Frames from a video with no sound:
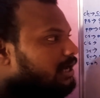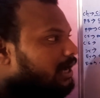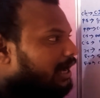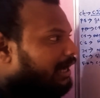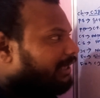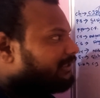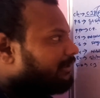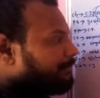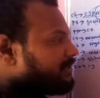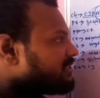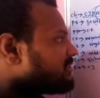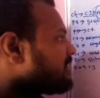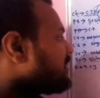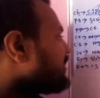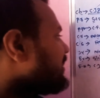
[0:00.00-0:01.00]
And the
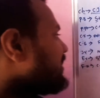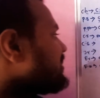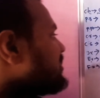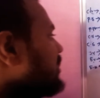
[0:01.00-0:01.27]
piston rings